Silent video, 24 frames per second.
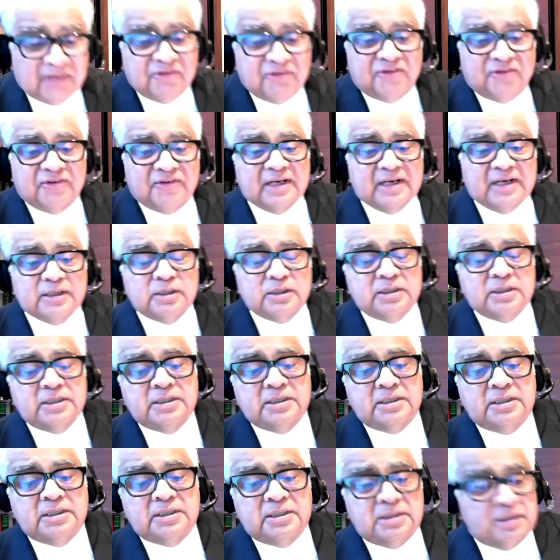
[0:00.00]
answer
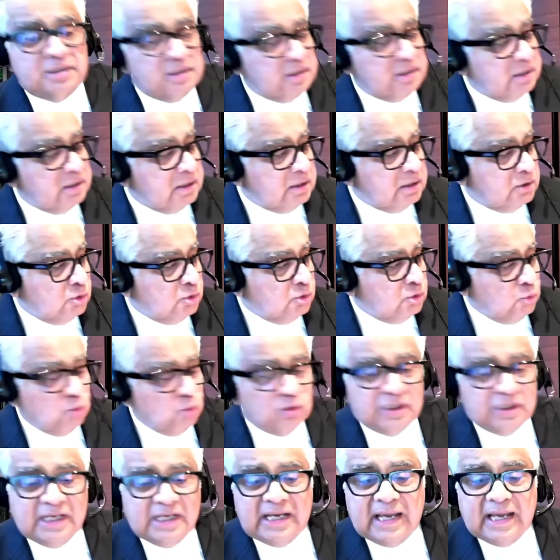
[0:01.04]

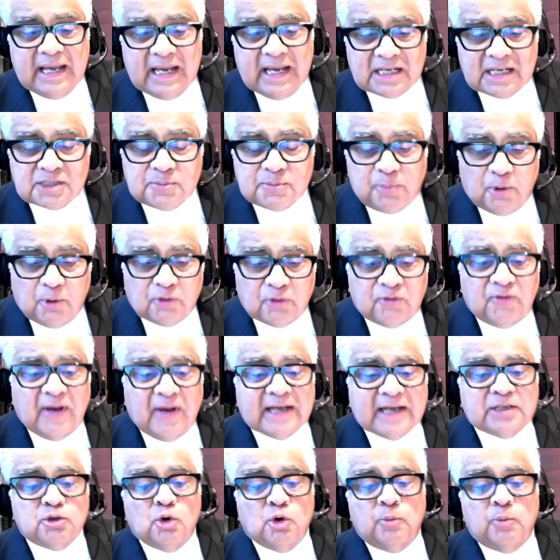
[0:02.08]
to the ex post
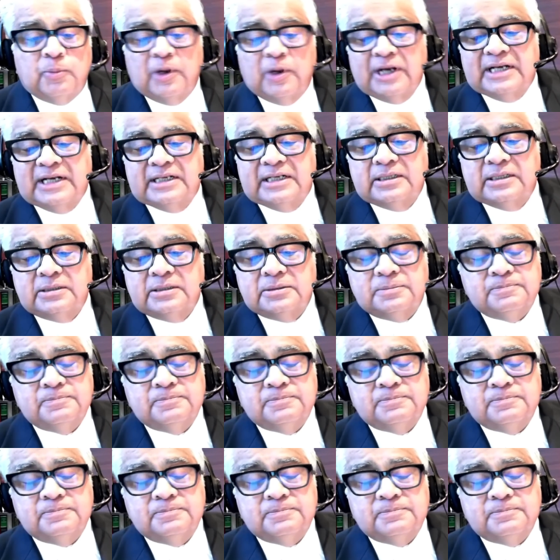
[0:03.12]
facto point.